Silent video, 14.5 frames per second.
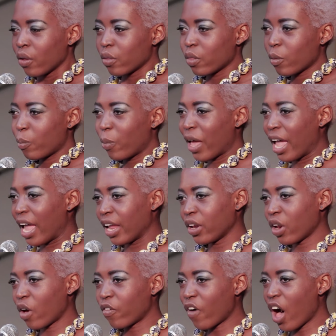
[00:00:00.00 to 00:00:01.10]
The pain
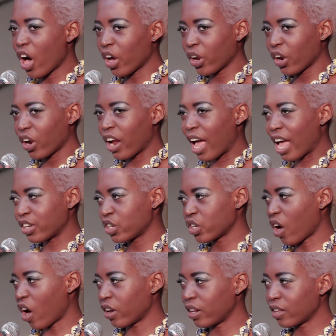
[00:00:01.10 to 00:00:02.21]
of hunger etched
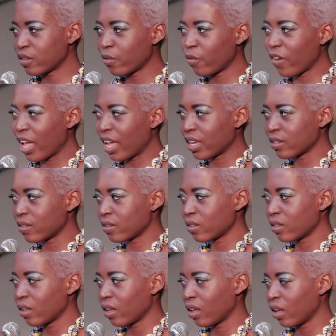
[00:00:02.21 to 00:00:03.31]
on his face,
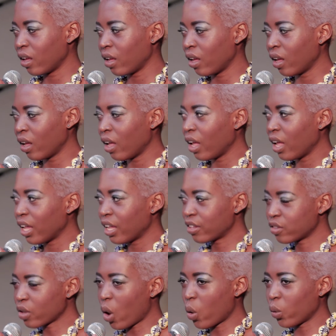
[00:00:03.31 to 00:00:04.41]

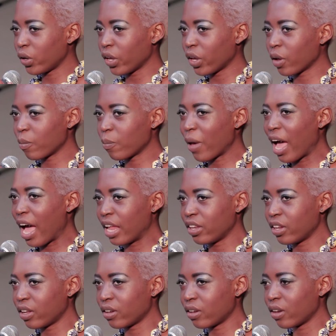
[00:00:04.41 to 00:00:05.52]
his only
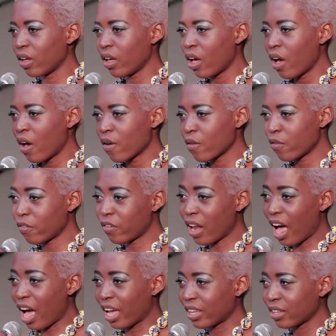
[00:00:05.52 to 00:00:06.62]
companion,
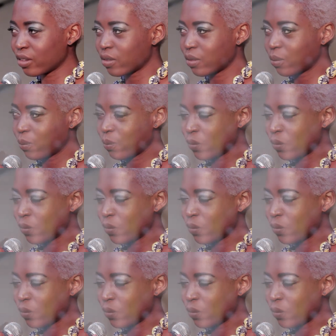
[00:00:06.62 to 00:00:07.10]
flies.